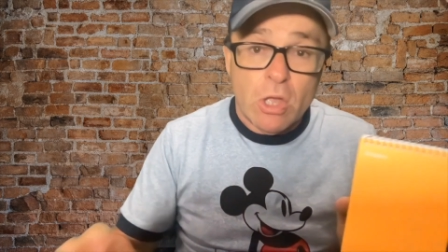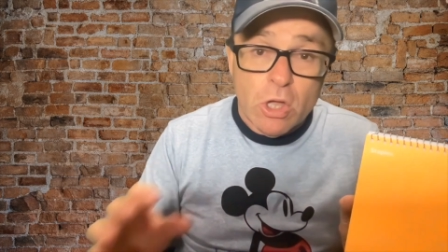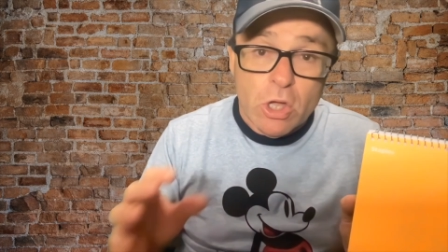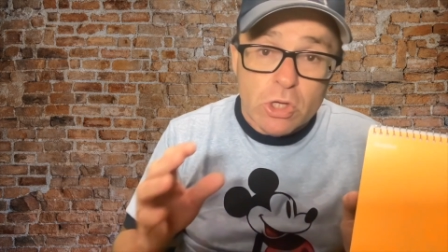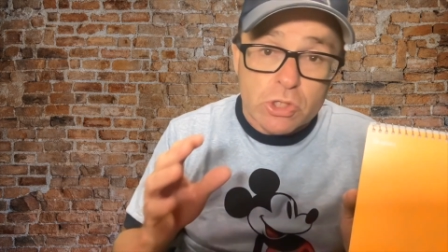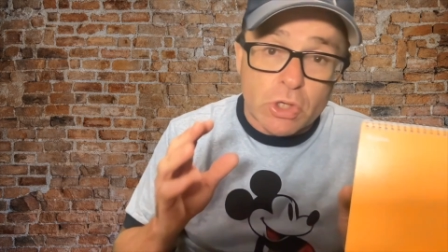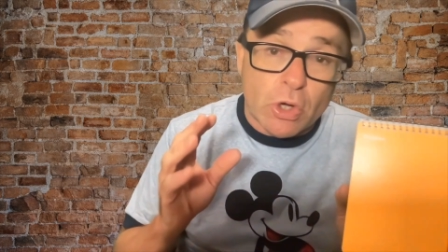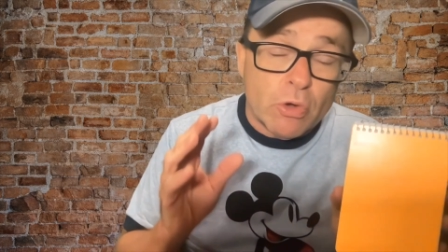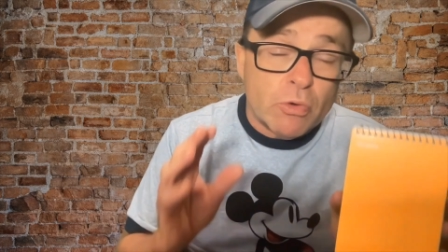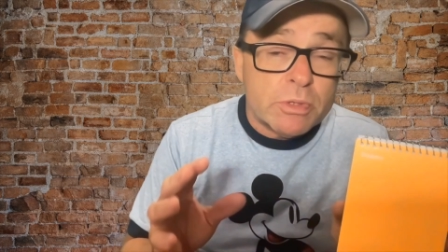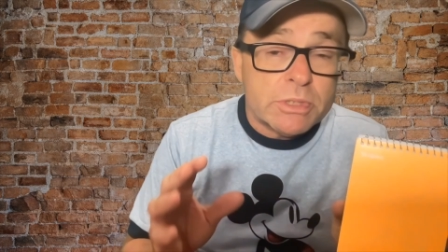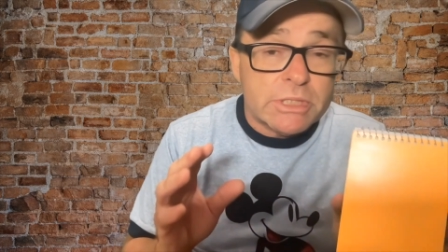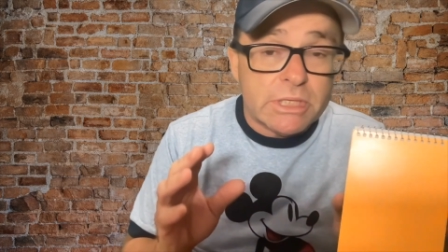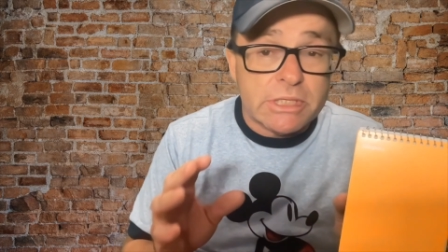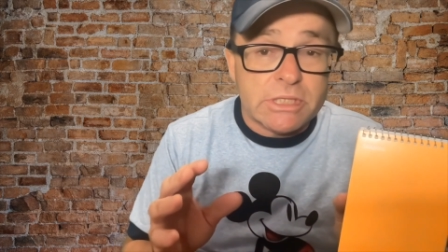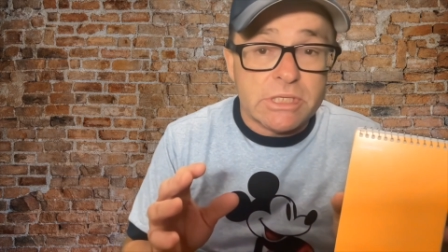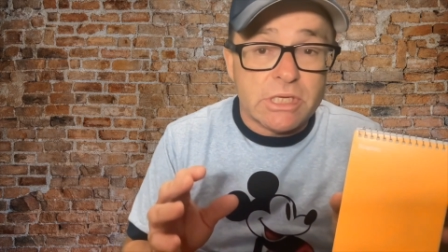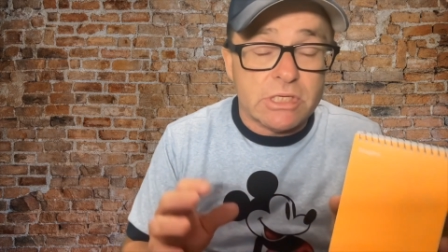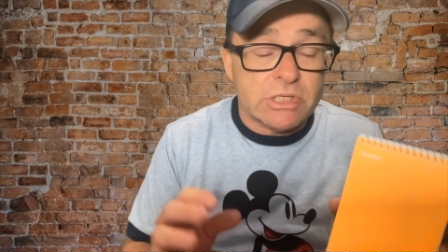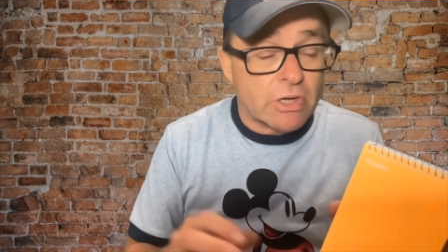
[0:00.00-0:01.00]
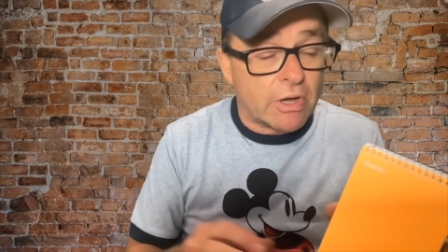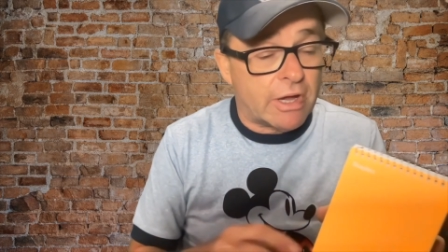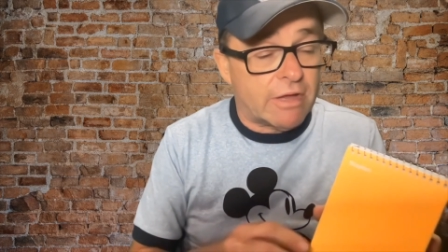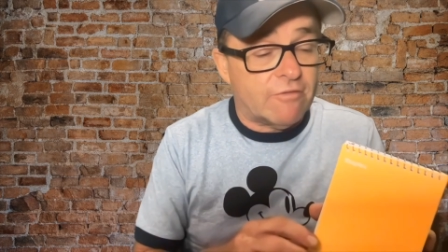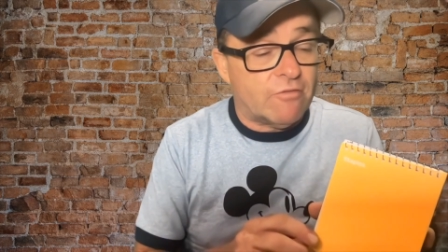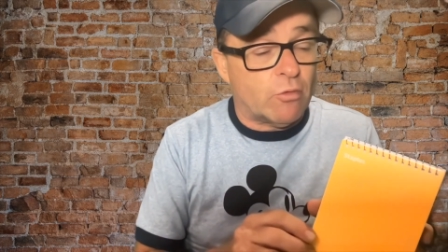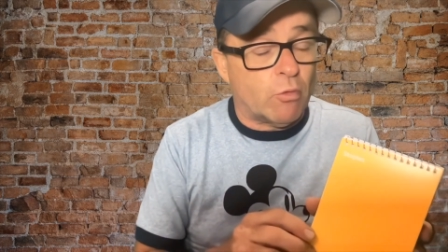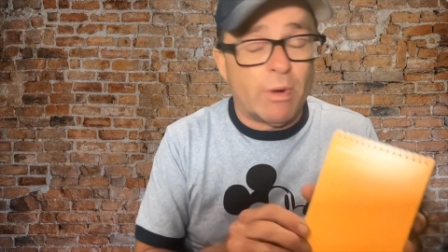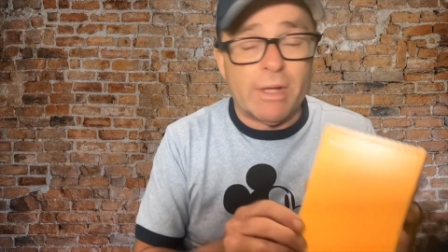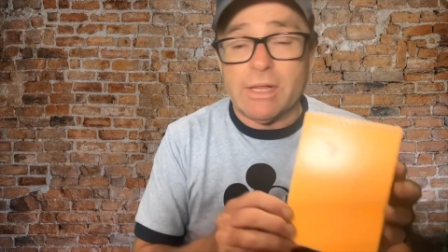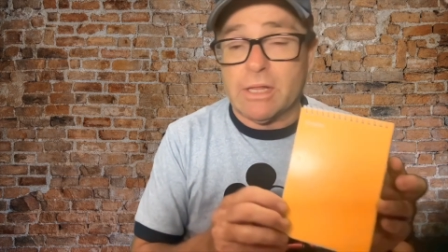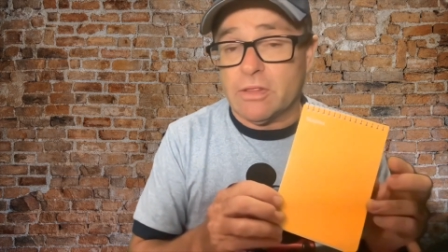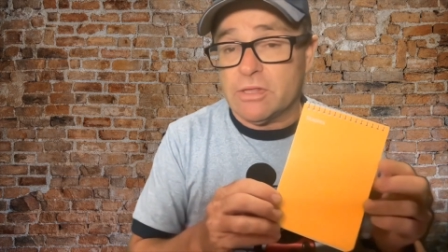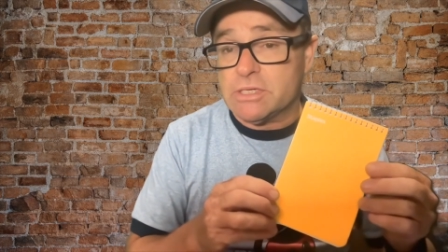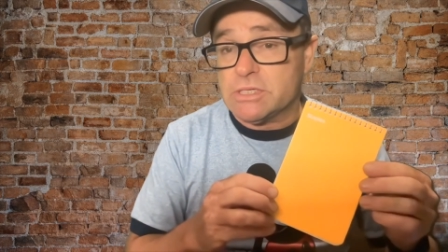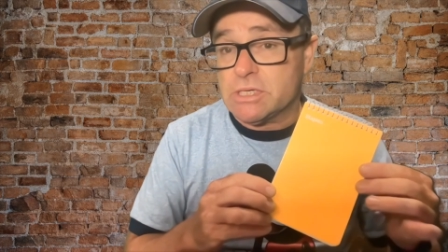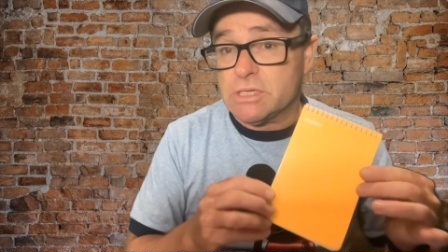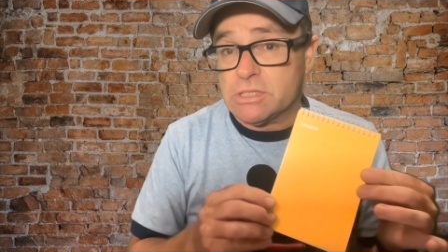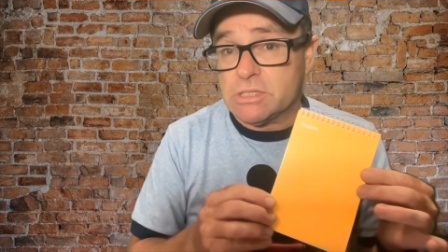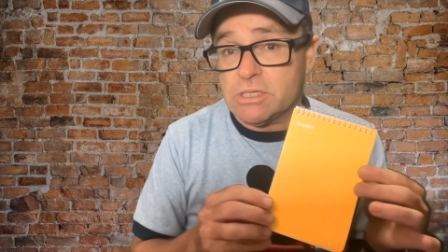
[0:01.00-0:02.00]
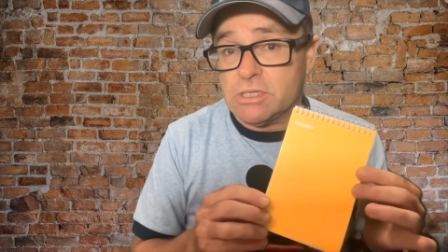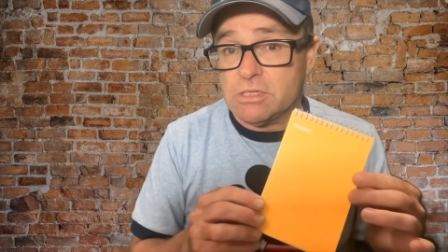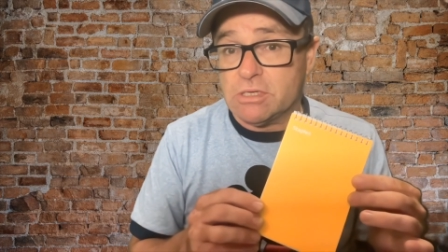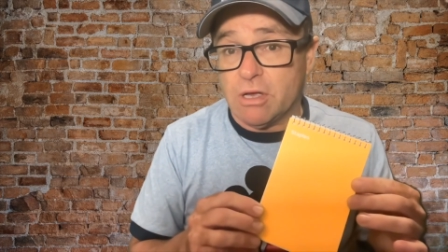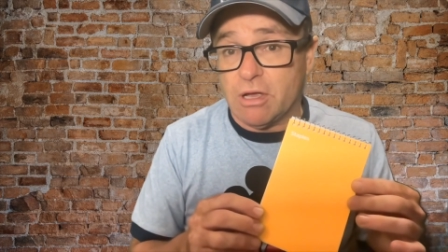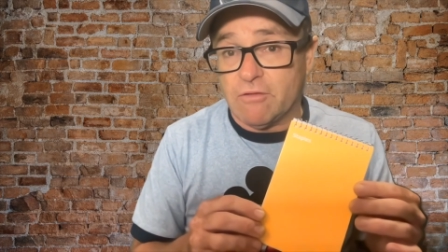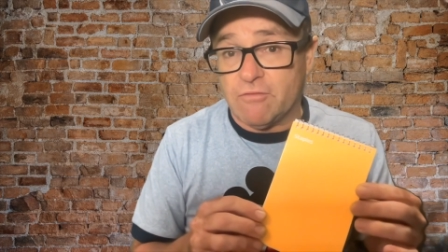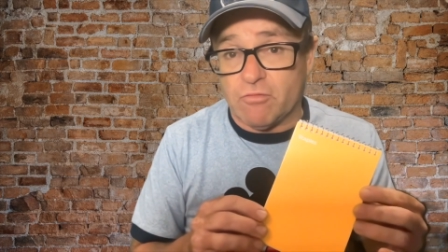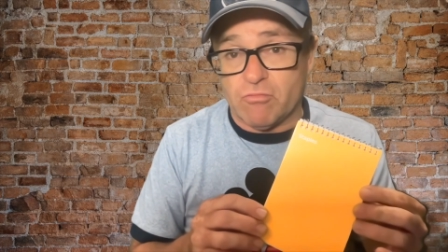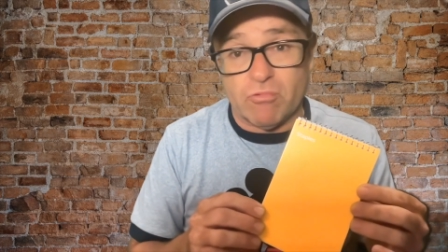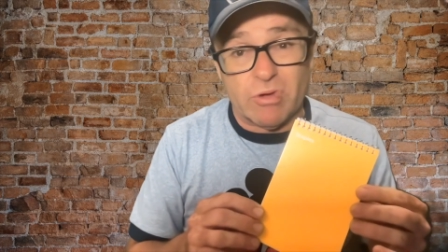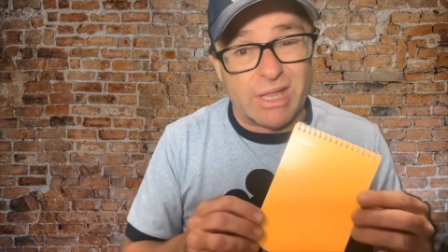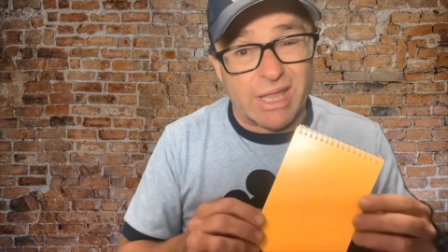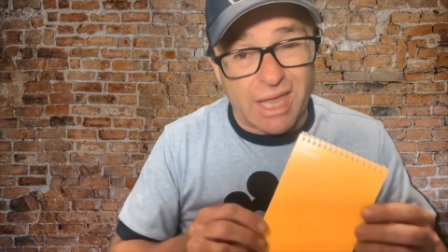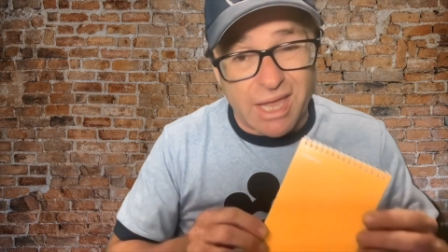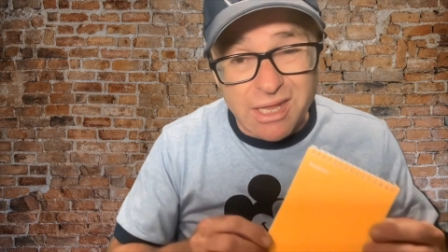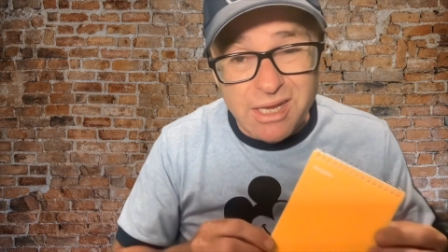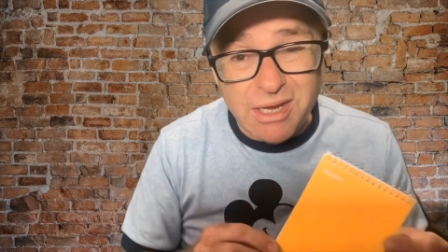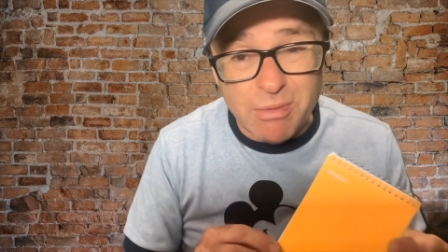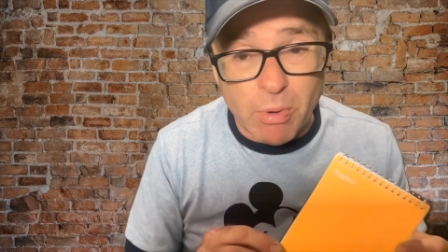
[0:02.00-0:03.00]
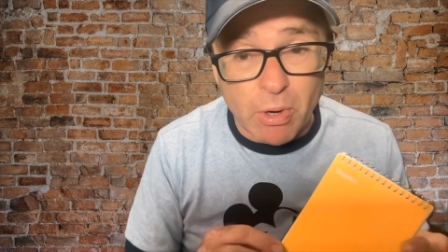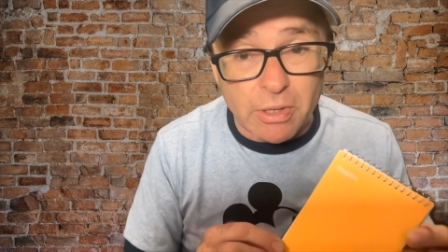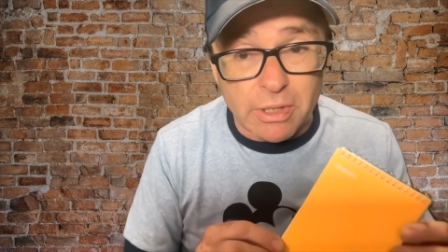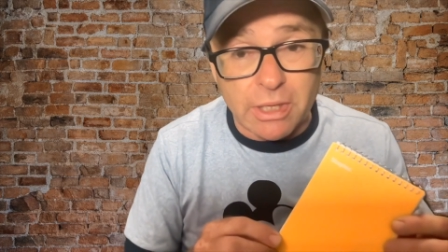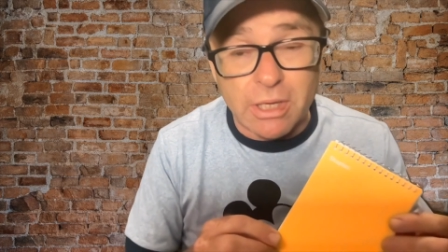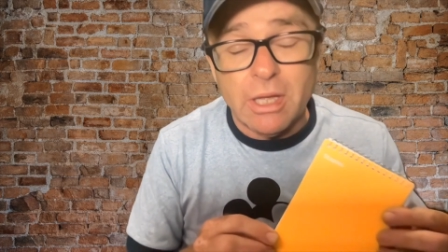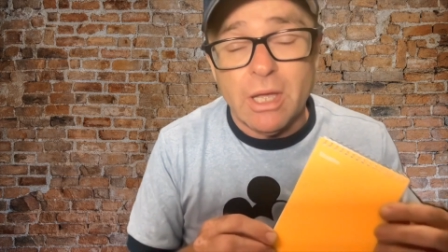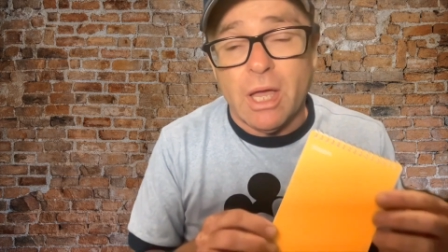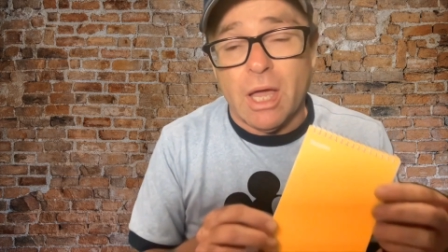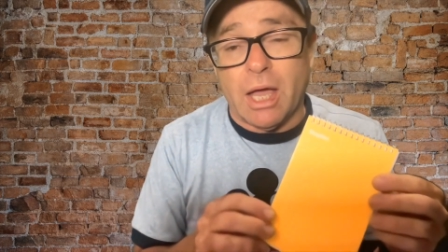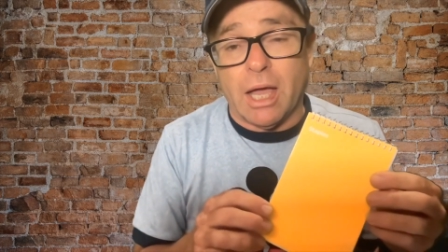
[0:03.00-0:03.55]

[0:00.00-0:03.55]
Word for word: So who is this designed for? Well, this is designed for really anybody.